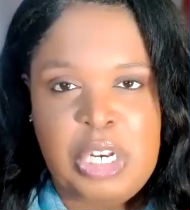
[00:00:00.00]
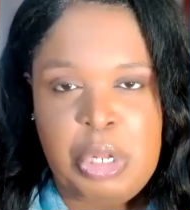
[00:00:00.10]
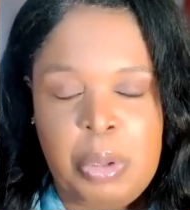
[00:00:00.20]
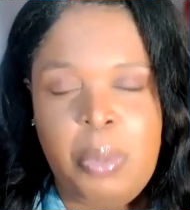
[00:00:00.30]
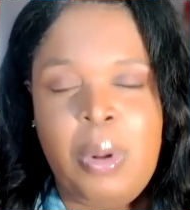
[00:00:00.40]

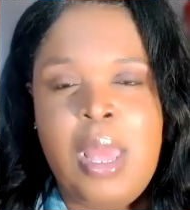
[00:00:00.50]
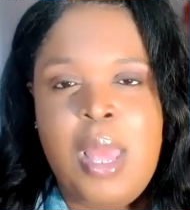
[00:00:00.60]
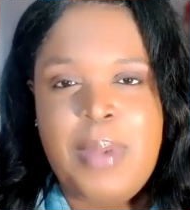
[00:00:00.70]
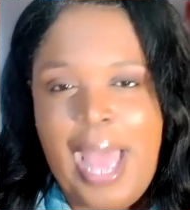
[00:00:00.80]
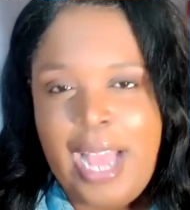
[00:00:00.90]
new,
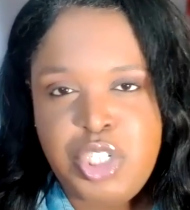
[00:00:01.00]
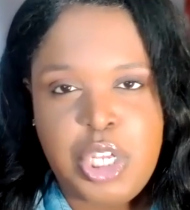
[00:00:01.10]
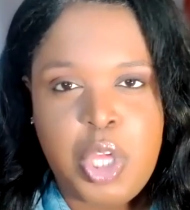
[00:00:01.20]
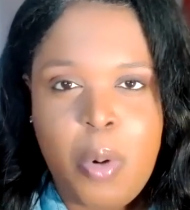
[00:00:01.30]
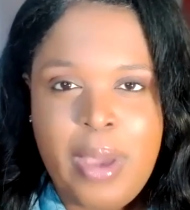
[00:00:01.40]
but actually
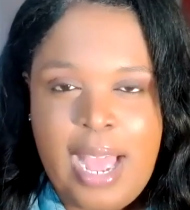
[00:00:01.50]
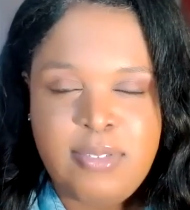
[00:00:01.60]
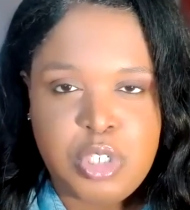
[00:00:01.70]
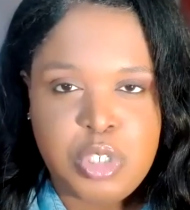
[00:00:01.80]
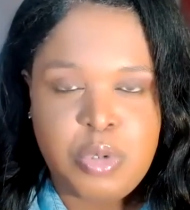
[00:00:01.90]
going
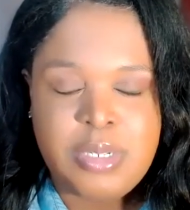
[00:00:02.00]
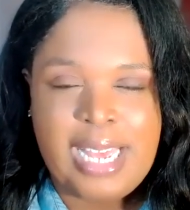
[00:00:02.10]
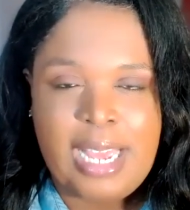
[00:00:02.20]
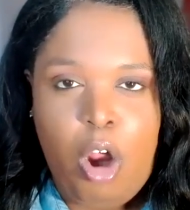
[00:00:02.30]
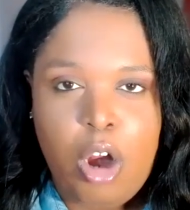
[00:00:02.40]
after schools
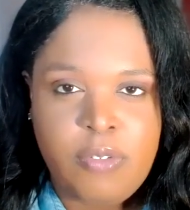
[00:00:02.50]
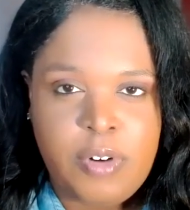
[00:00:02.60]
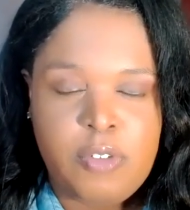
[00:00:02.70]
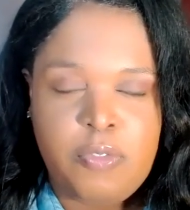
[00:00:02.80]
like Harvard